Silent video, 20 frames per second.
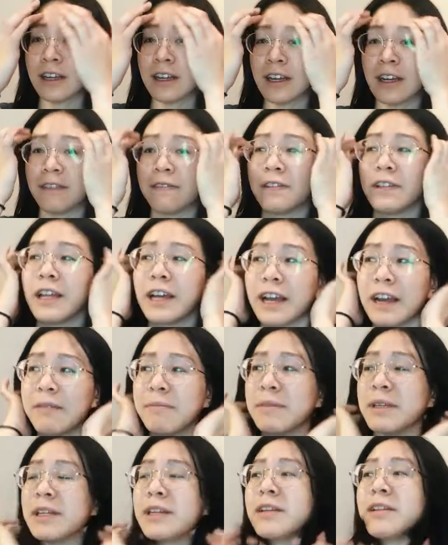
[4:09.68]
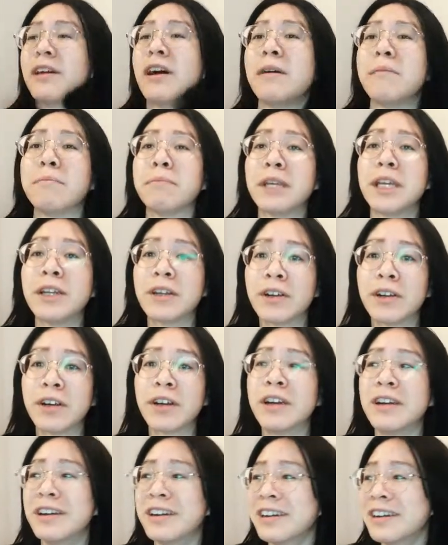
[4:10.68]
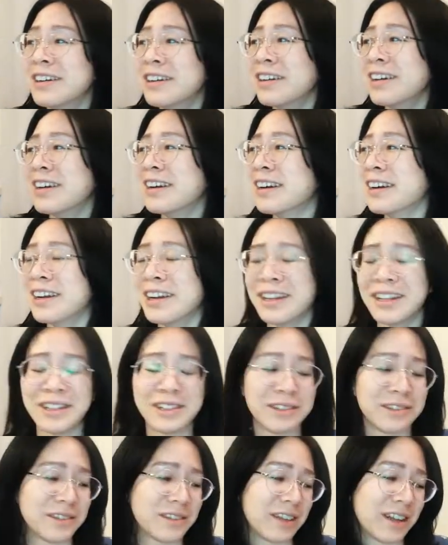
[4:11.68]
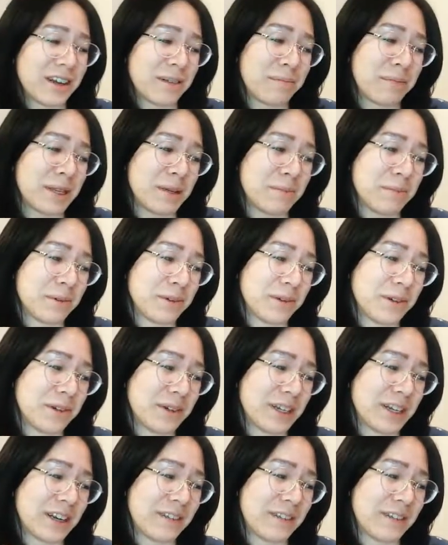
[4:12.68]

I feel like I've been a lot meaner to a lot of people, and